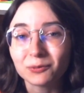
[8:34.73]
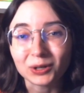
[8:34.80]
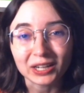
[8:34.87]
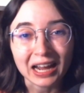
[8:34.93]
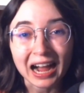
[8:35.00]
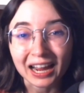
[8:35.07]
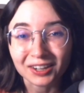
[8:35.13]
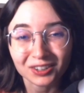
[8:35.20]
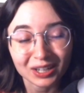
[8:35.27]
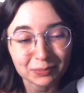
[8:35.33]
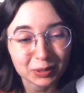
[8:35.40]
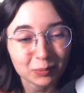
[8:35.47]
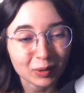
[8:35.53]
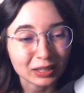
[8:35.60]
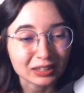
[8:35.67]
went higher up
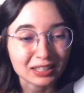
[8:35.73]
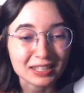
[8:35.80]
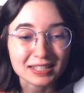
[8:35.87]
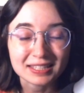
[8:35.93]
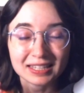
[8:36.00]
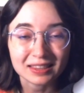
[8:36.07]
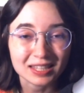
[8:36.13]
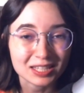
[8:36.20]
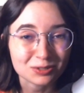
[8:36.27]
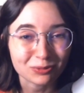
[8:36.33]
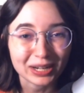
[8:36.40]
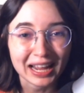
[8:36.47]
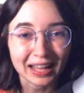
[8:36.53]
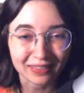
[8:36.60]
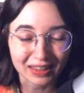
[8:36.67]
on my list, and this one
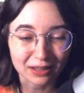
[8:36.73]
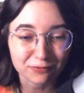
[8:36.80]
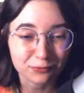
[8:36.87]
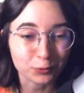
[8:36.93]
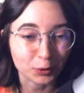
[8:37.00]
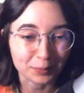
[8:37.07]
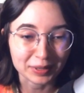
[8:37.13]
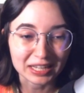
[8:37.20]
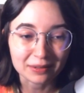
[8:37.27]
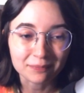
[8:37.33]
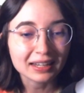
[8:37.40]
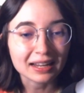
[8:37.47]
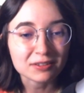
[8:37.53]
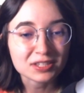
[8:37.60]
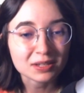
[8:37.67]
had that for me.
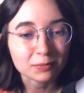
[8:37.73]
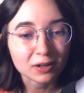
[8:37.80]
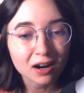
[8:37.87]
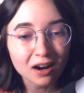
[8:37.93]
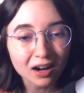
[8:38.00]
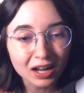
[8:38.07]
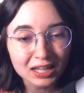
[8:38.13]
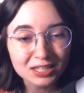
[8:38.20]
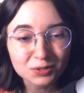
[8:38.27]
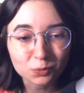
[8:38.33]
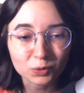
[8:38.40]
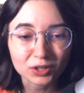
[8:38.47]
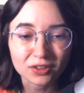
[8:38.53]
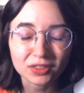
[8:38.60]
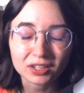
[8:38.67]
Now some cons were the